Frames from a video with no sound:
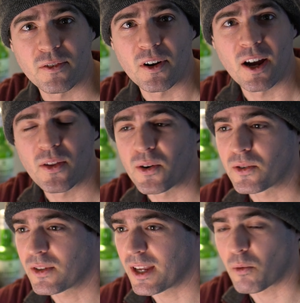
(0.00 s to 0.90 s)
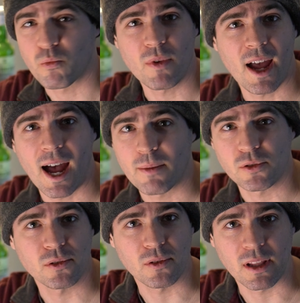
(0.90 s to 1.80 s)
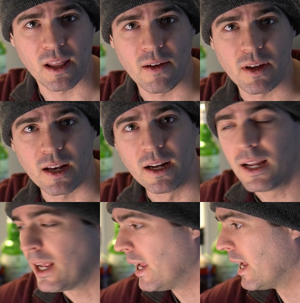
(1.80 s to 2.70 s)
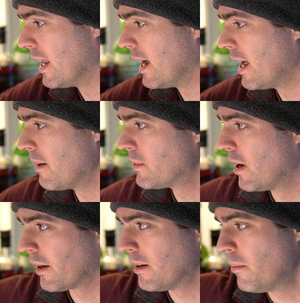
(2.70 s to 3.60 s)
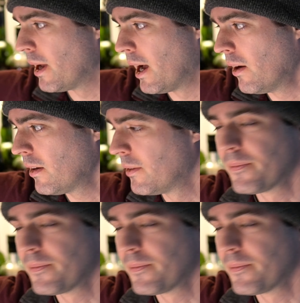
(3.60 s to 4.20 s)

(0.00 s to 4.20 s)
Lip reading: For others, they absolutely love it. And I'm talking about